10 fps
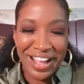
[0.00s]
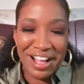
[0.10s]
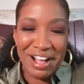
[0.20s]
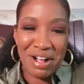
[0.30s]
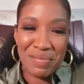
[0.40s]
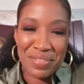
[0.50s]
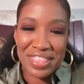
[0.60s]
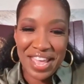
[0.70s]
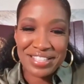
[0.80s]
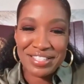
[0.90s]

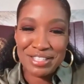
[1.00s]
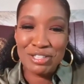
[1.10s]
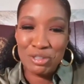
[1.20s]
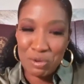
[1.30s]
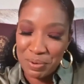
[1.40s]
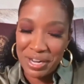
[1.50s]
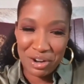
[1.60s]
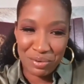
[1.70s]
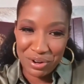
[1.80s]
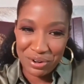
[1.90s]
that's
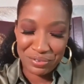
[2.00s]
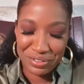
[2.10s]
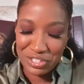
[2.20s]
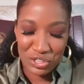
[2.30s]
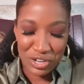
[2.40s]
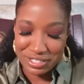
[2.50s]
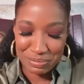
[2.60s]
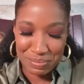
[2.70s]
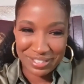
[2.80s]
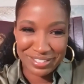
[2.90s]
superhero.
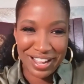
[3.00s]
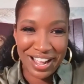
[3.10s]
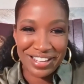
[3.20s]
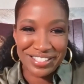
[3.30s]
Trust me. I